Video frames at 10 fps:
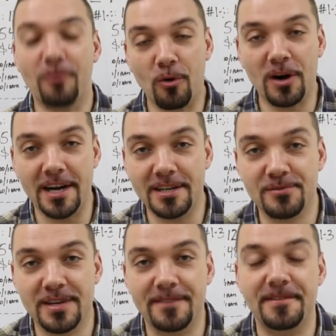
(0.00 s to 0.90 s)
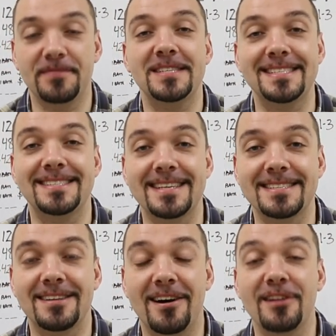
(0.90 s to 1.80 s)

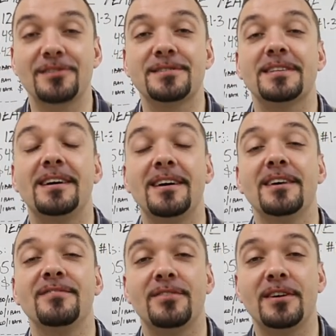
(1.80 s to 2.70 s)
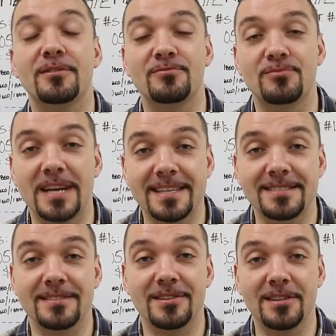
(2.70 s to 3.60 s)
$456 of a
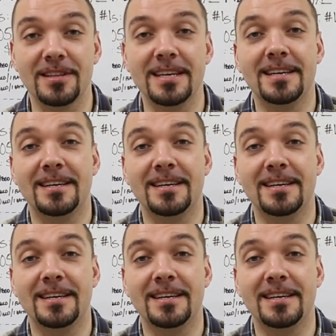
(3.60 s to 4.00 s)
rental